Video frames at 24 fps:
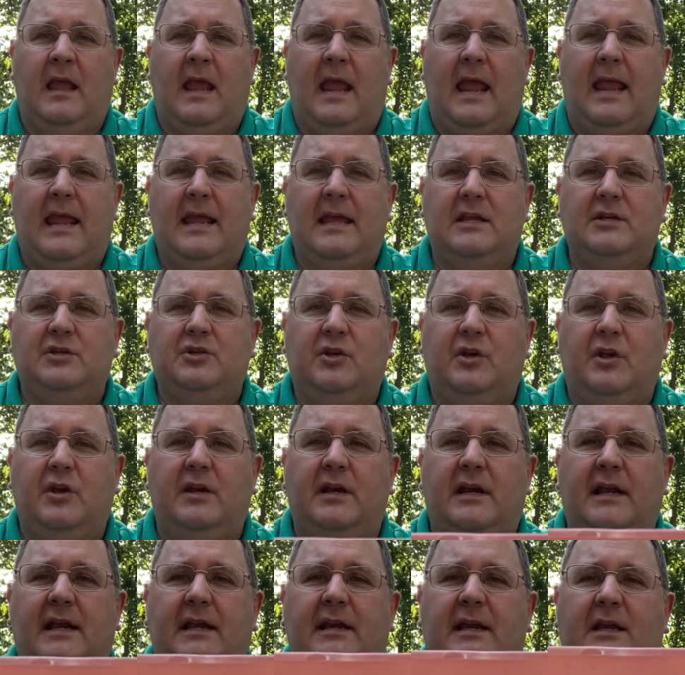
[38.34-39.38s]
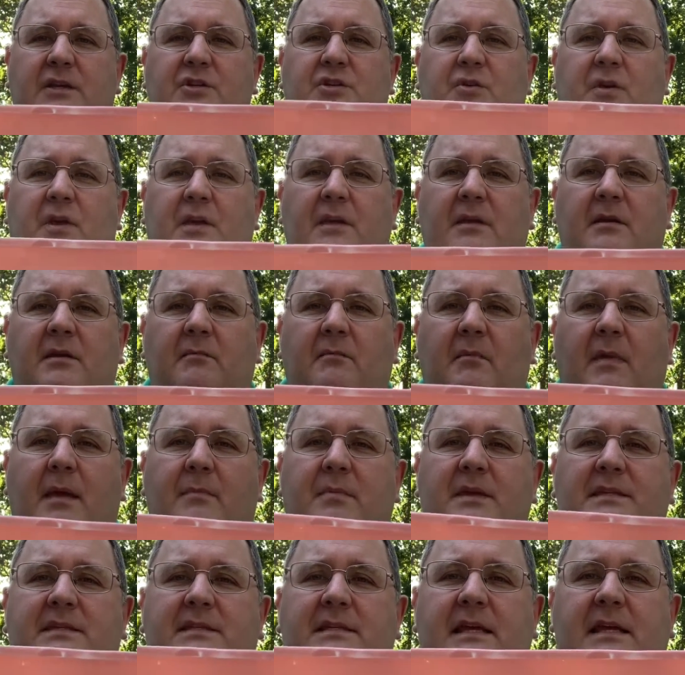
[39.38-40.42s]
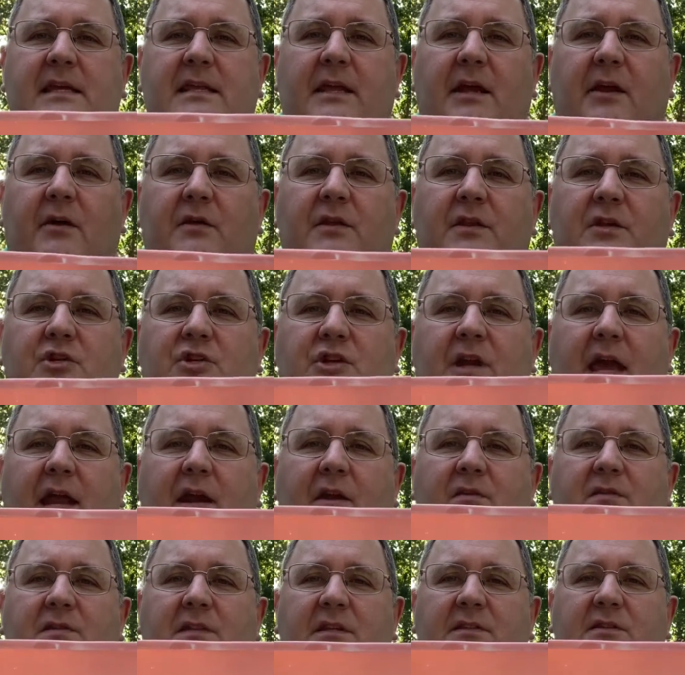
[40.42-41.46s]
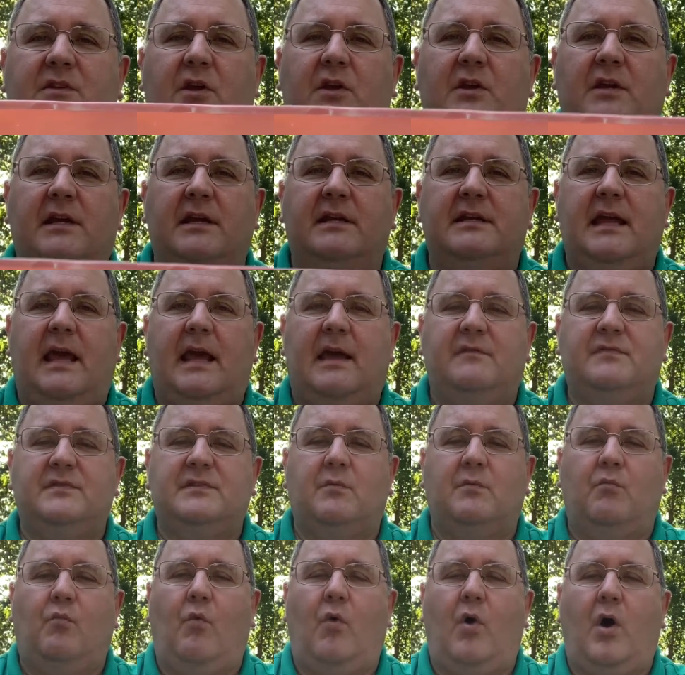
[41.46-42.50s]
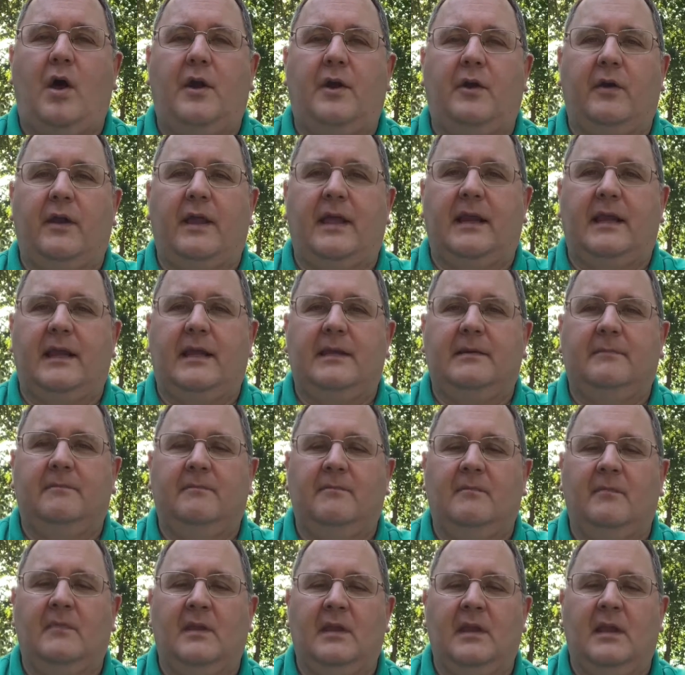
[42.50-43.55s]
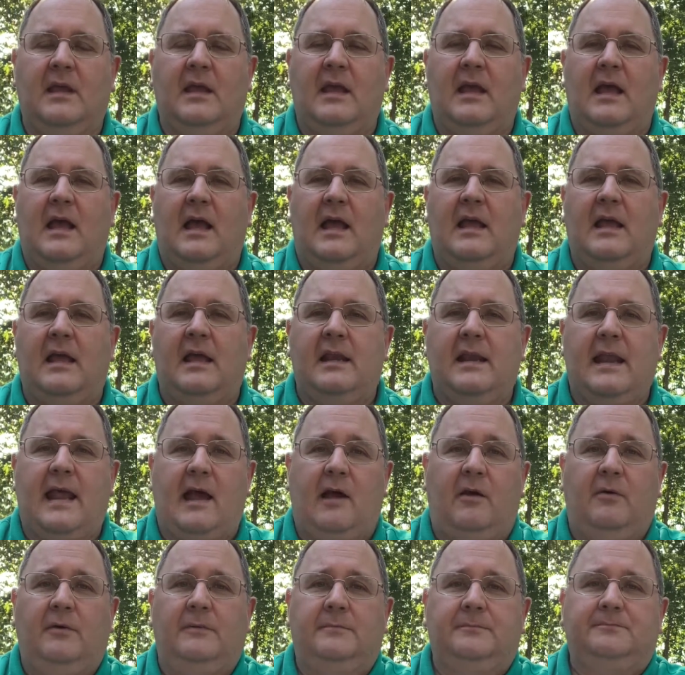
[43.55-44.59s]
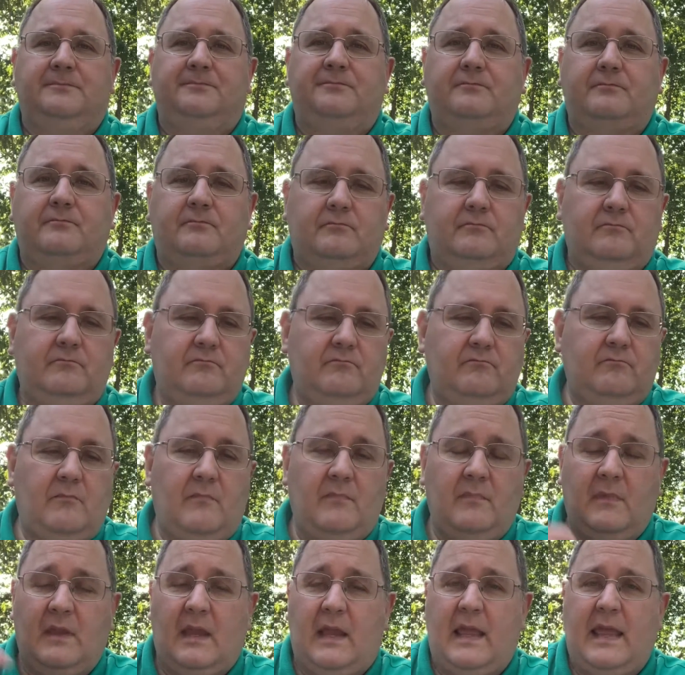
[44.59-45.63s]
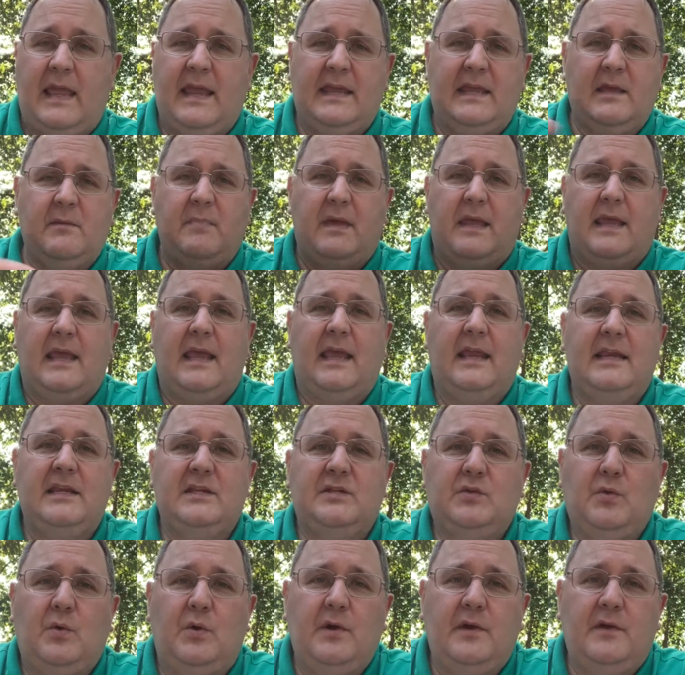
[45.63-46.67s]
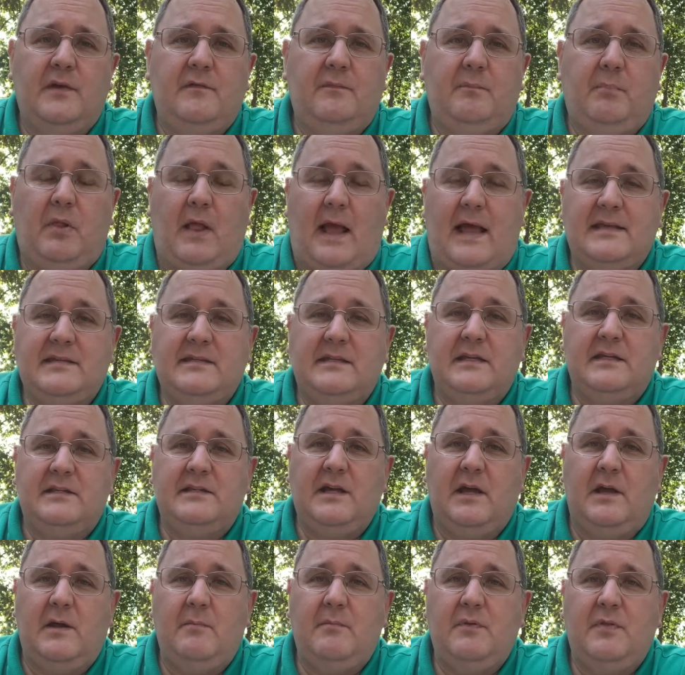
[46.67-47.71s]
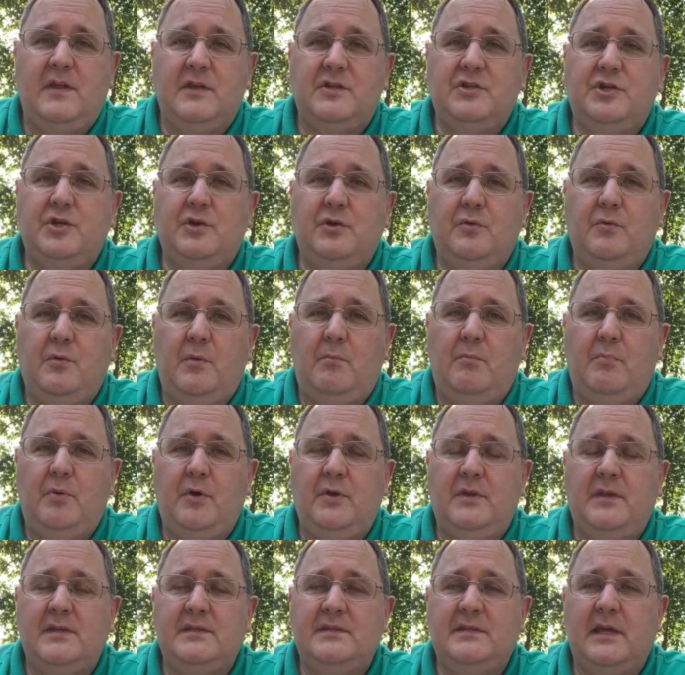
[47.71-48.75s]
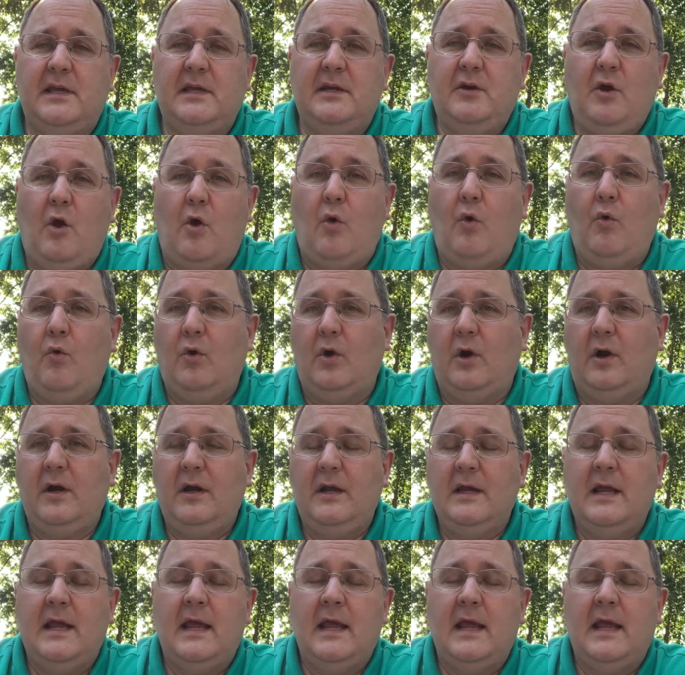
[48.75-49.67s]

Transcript: And you're going to need, as you can maybe see there in the shadows, it's going to need to have some water in it. Now, it can be any sort of plastic tub that you put this in, or